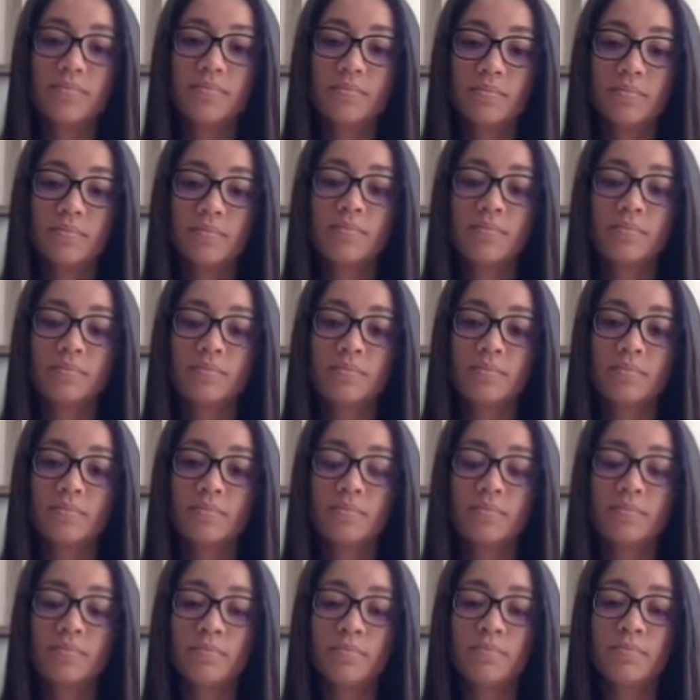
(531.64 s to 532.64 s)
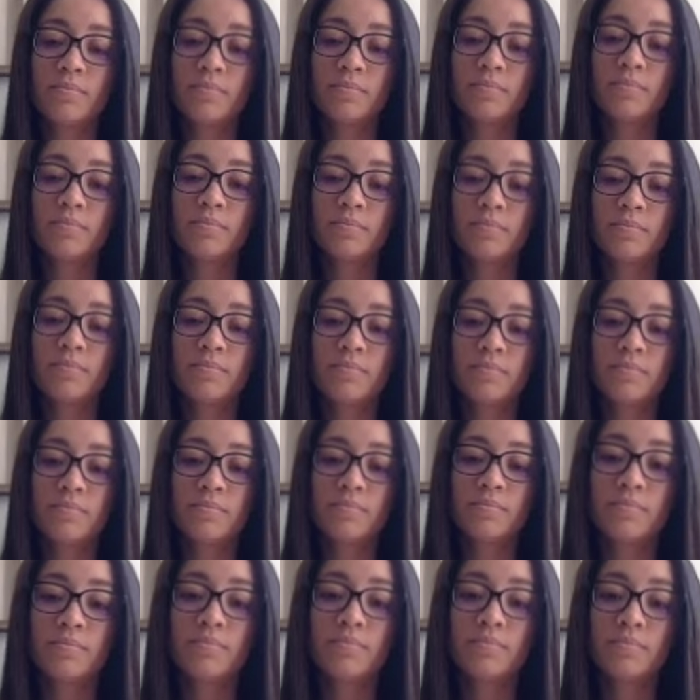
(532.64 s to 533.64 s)

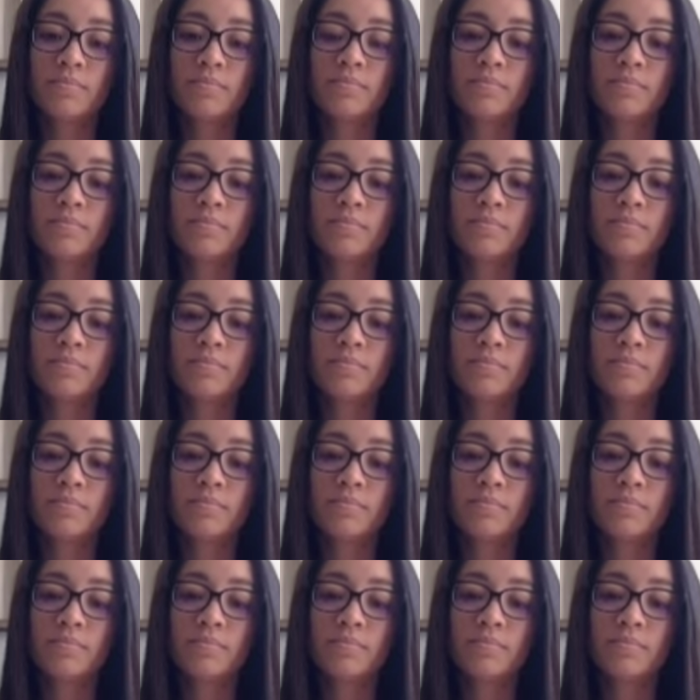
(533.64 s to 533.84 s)
[no speech]